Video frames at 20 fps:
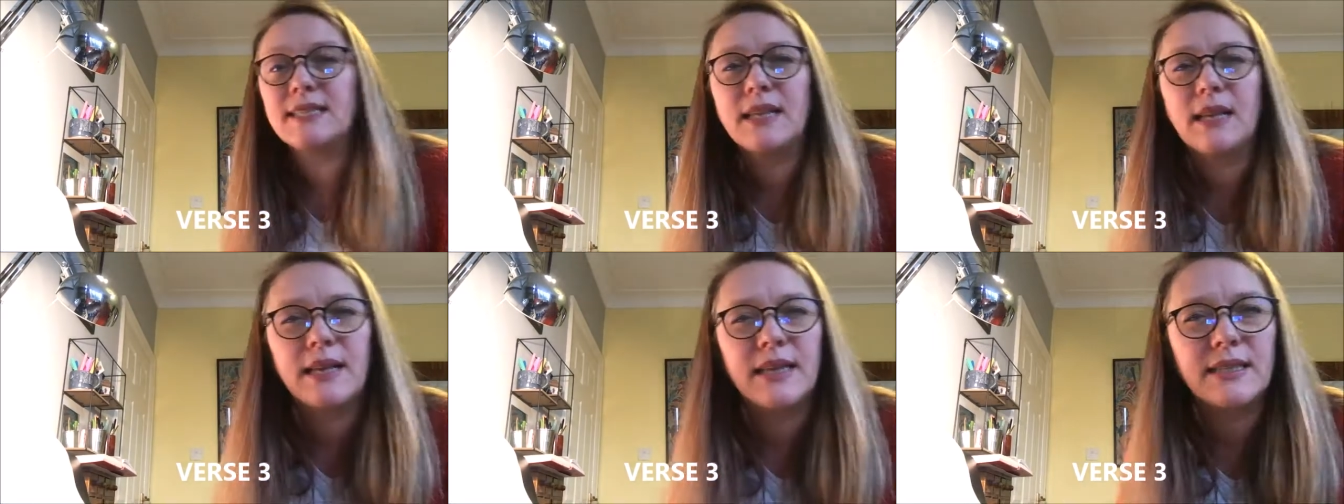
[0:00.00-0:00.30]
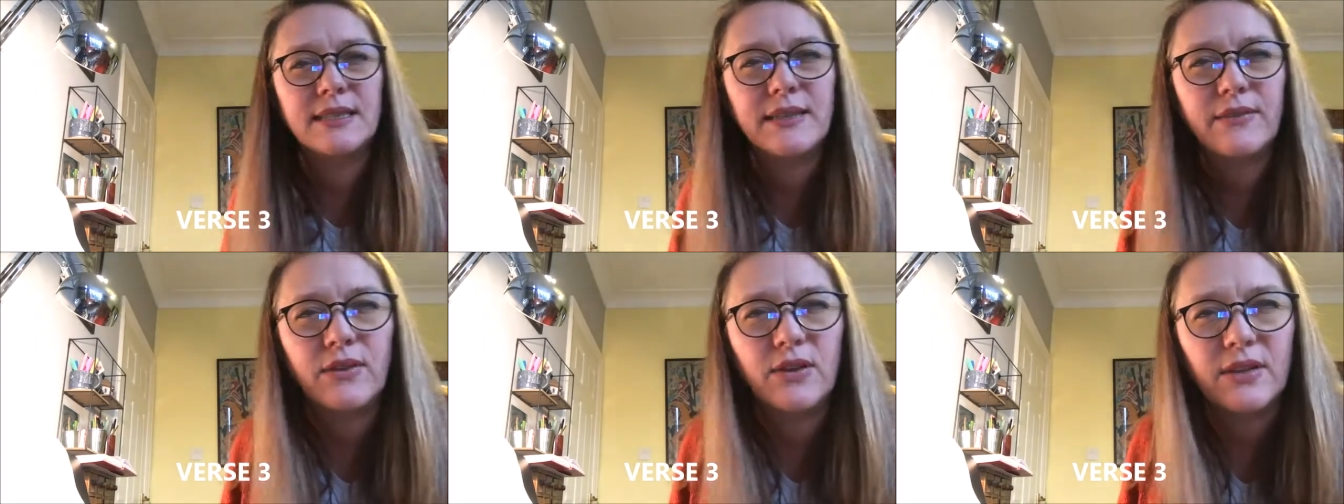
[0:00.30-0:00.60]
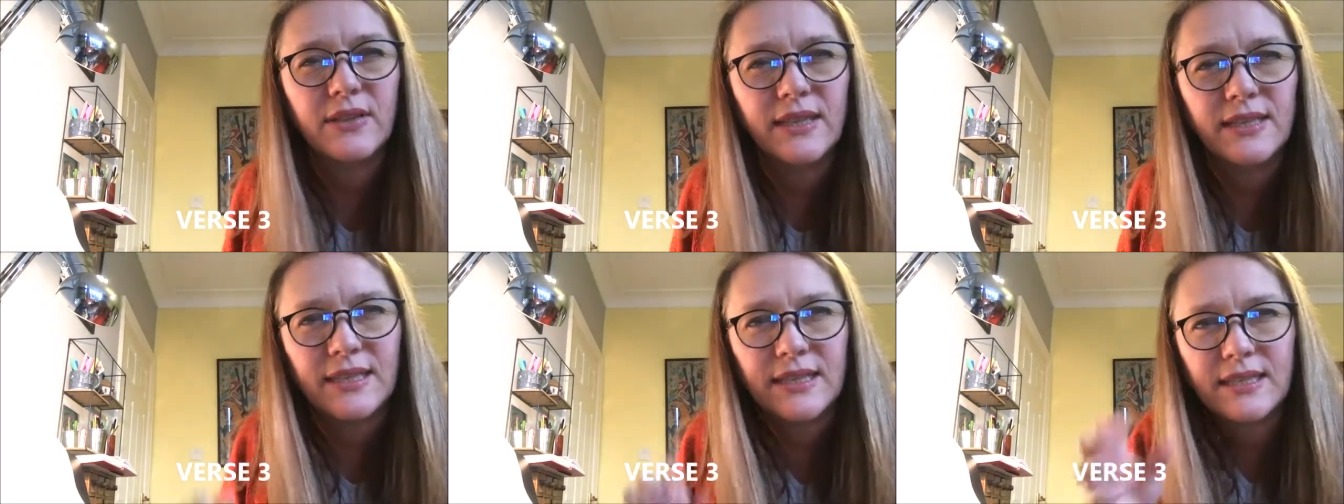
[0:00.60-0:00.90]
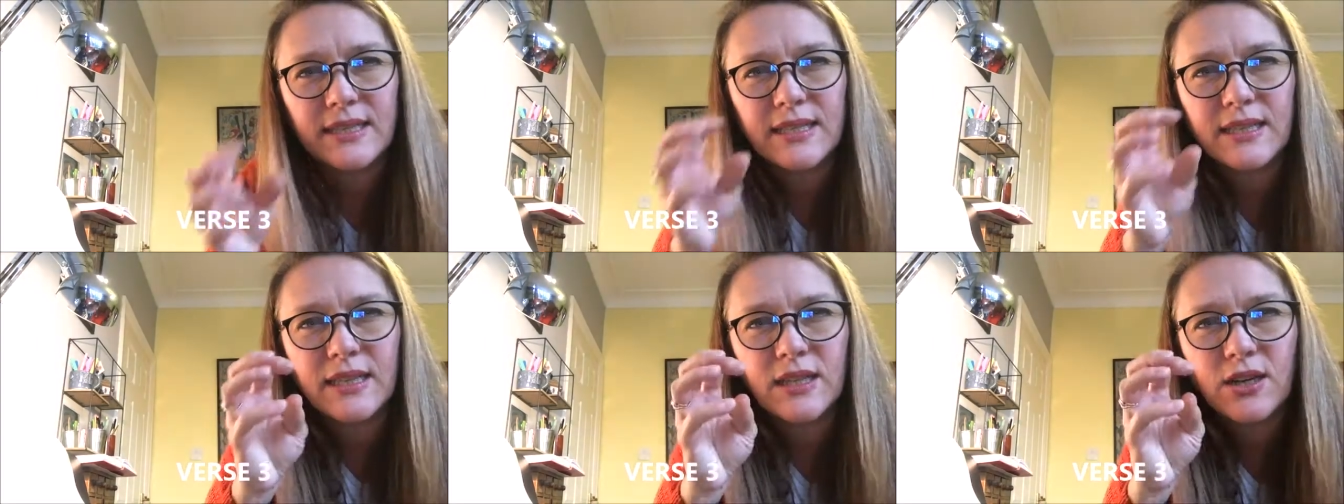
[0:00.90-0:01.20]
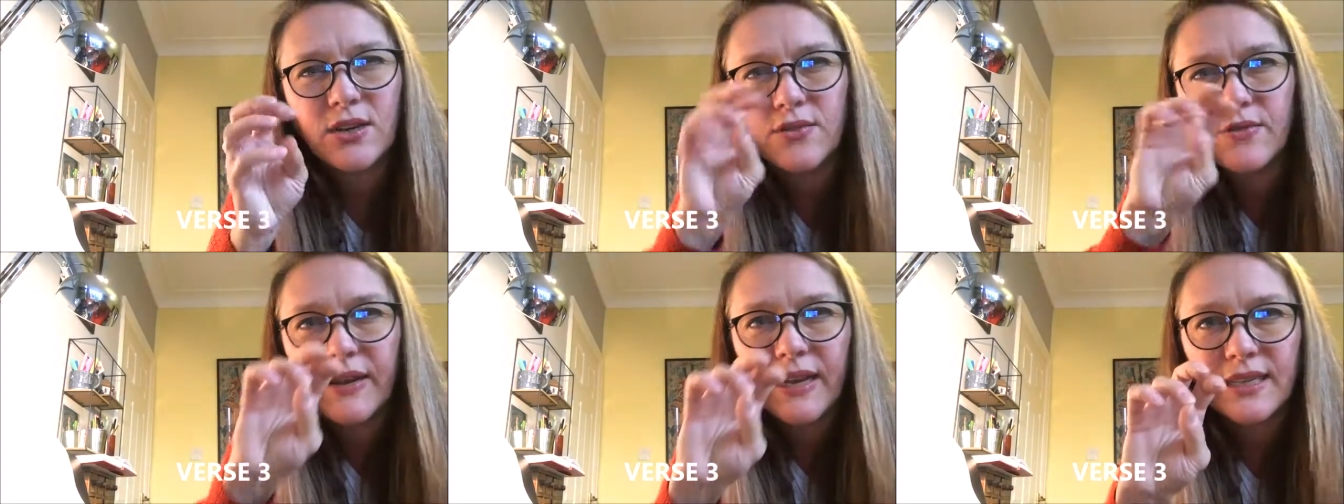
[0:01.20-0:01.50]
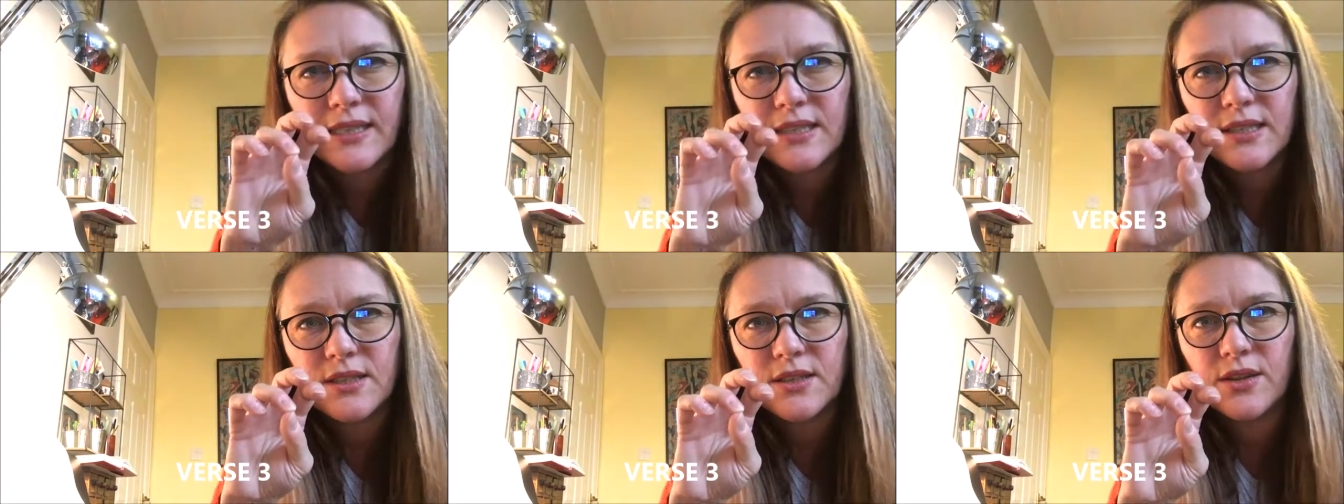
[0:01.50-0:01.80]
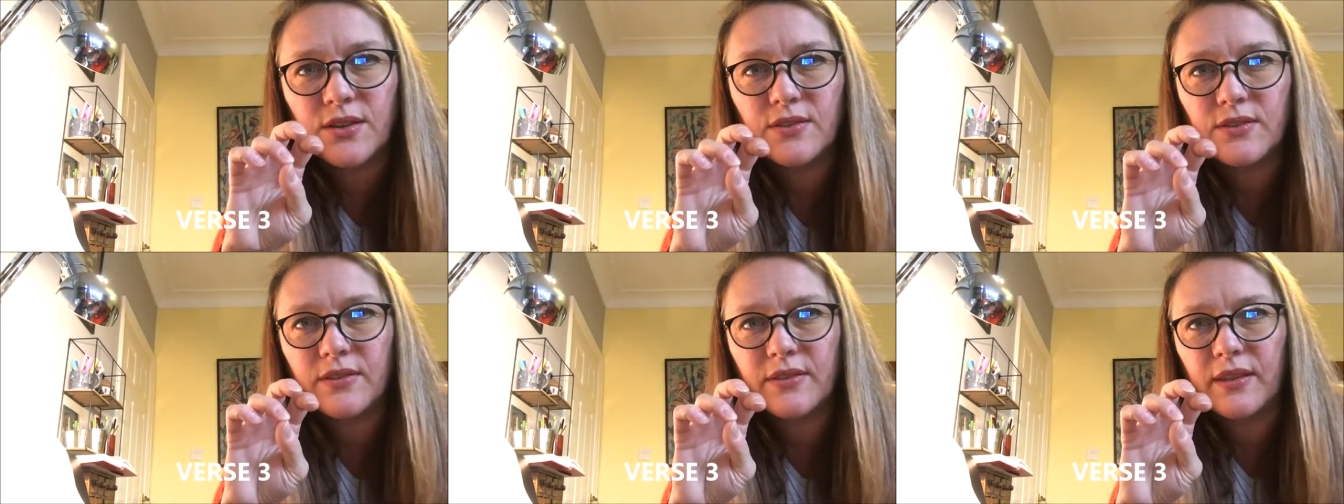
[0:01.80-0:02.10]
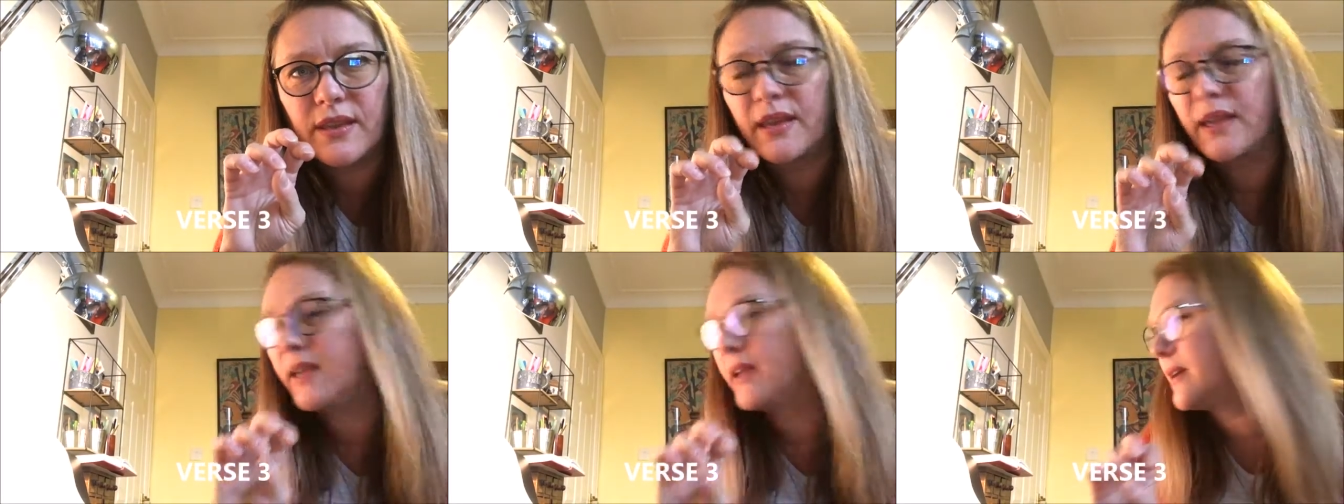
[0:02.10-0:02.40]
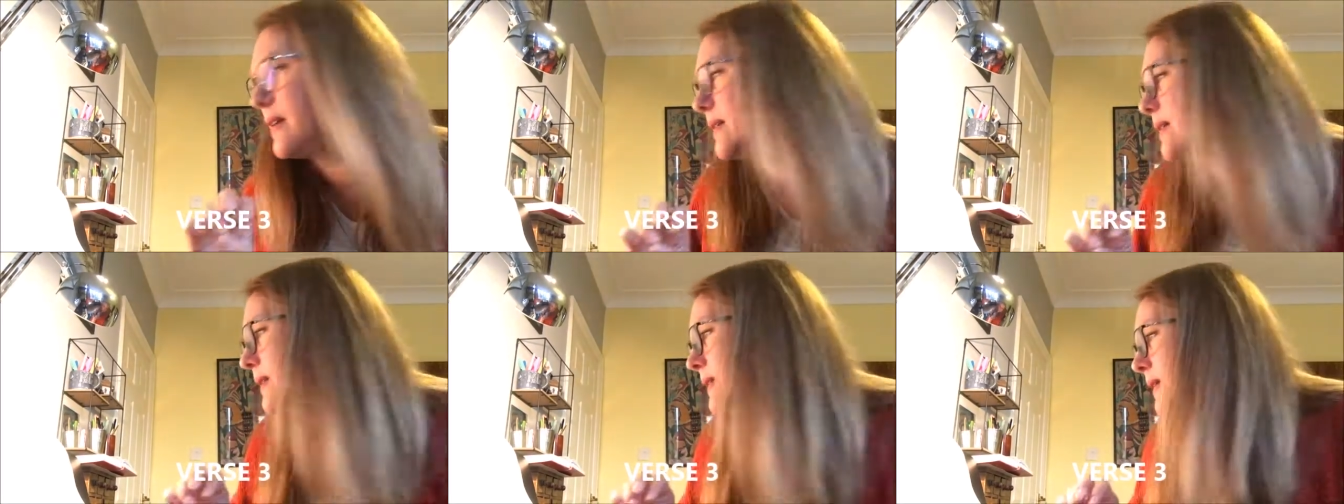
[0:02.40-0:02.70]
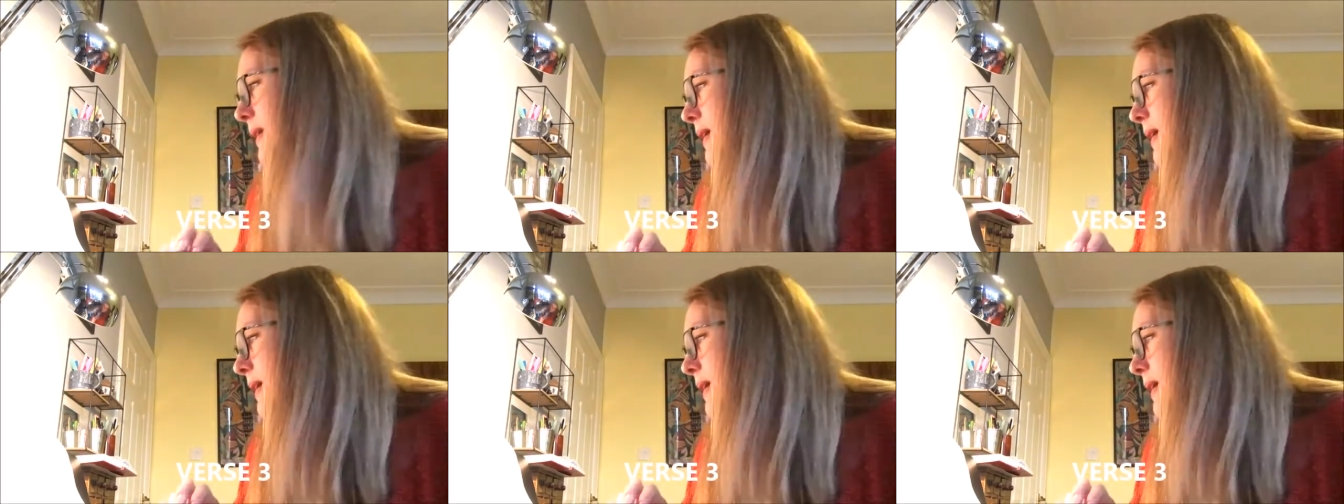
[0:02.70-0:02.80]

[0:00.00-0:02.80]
Now let's have a look. There's this little grace note there.